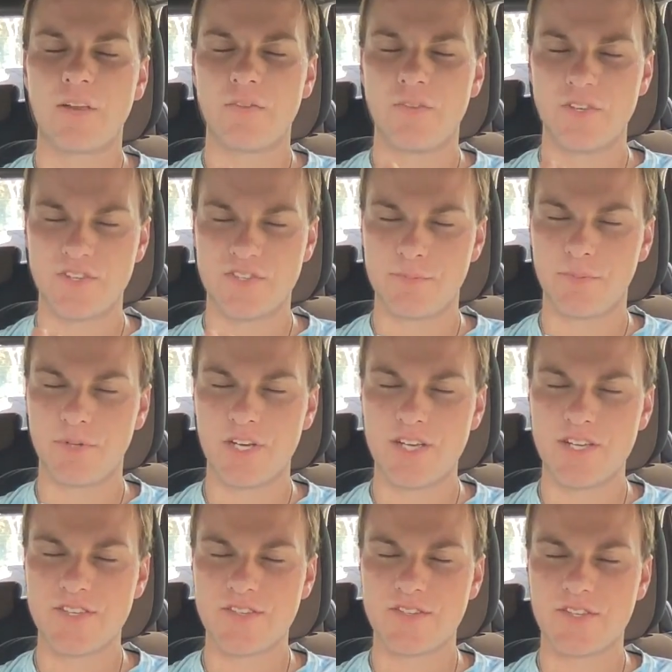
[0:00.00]
this
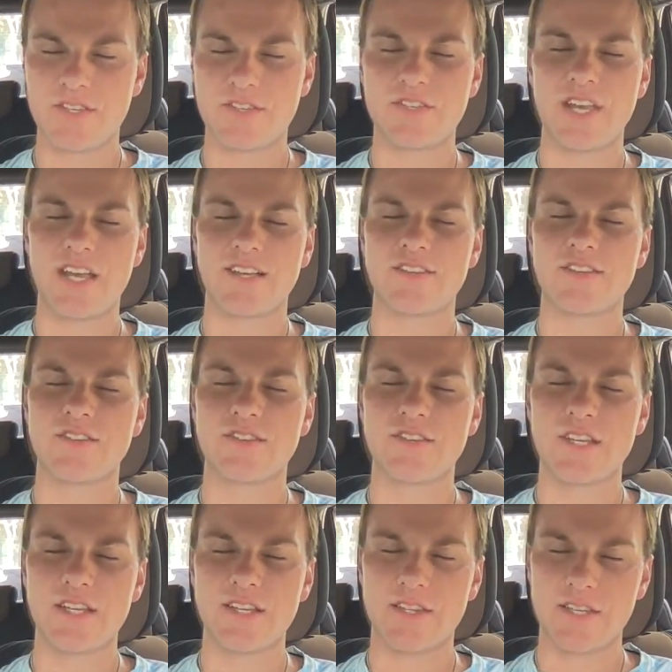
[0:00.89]
bliss, this
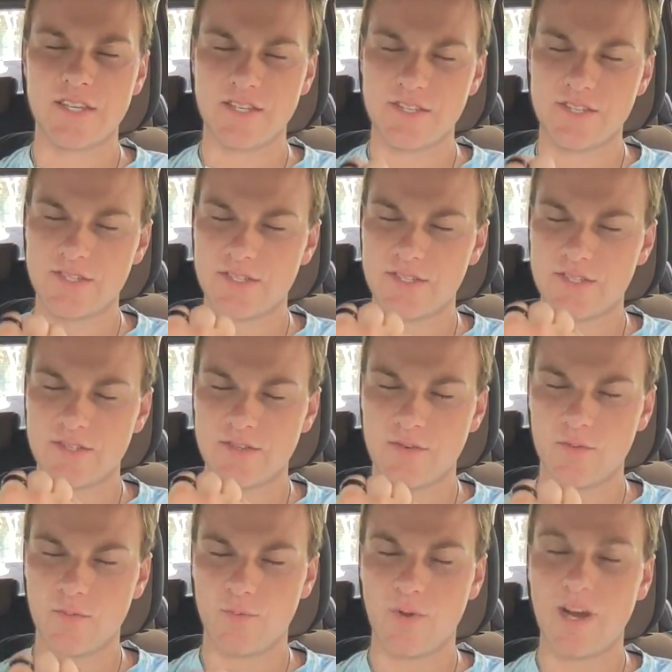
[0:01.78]
ecstasy, this
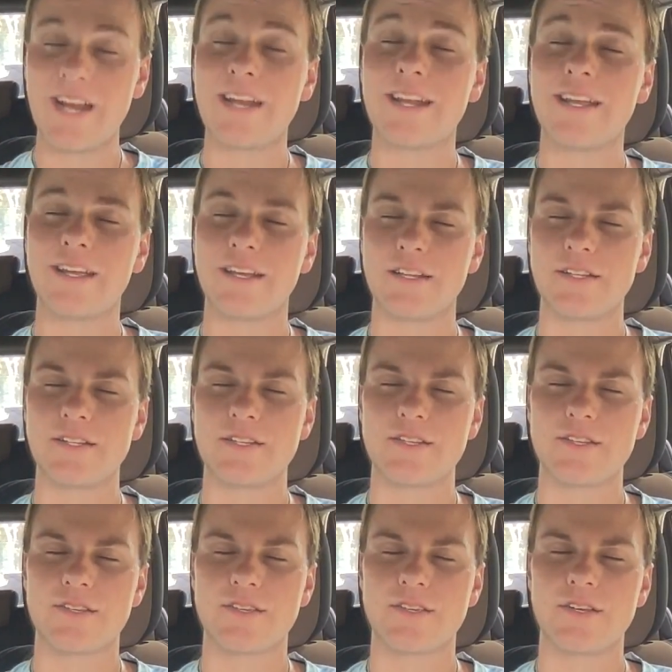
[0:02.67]

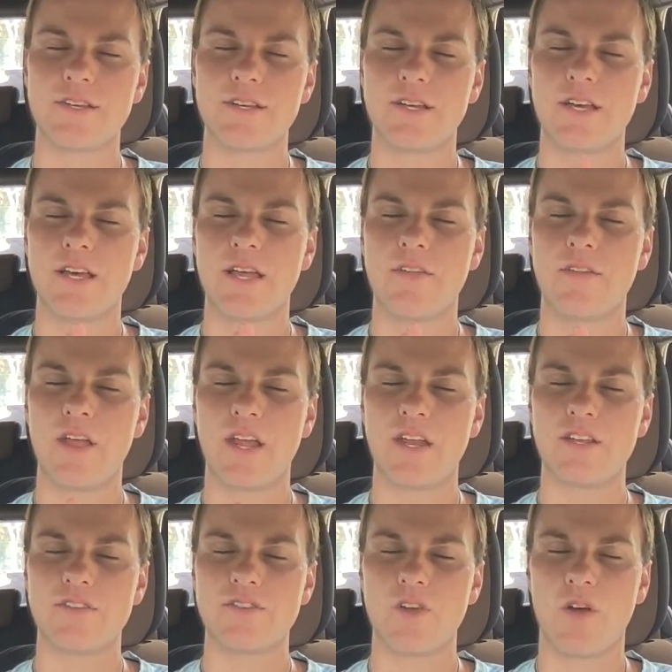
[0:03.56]
radiance that
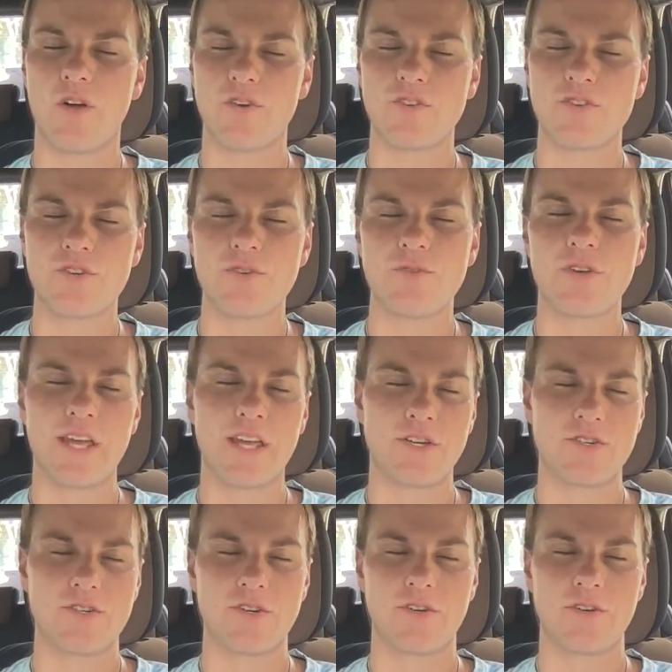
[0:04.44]
is our true
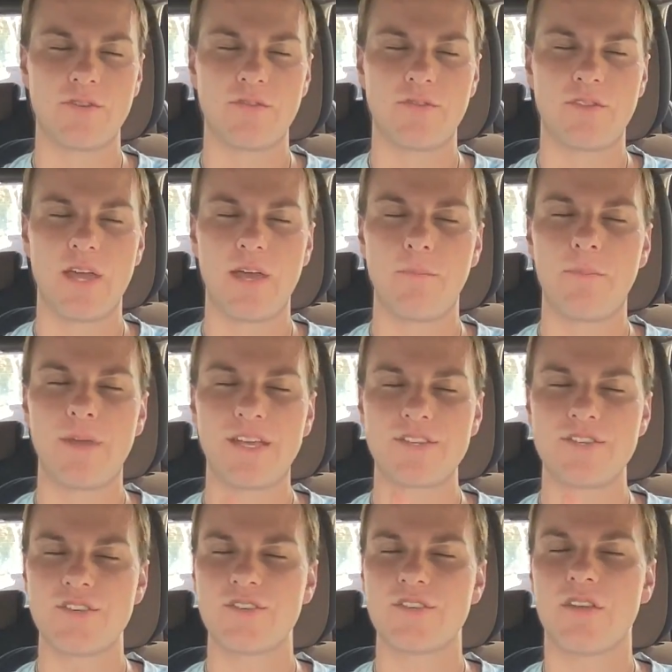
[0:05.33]
nature, that
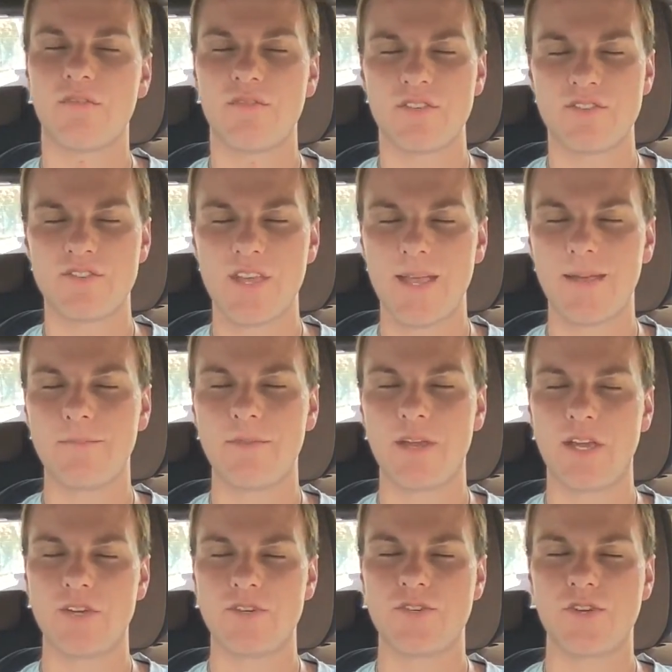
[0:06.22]
makes us of the same
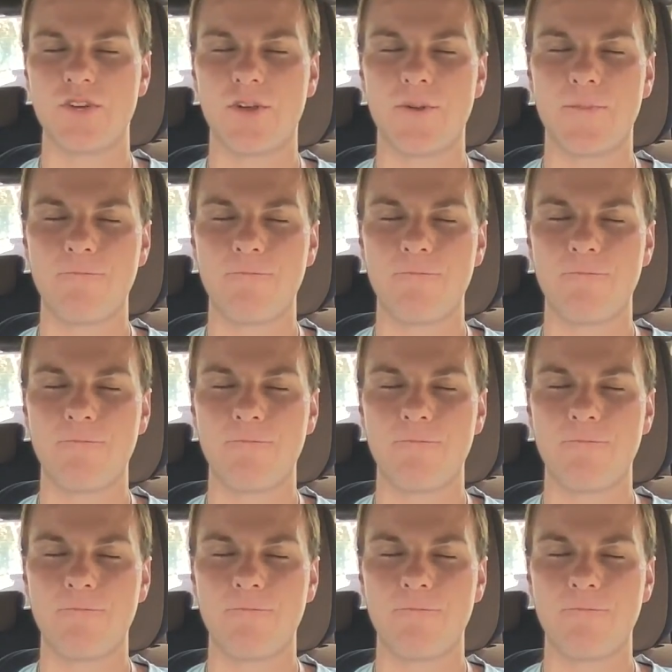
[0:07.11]
nature.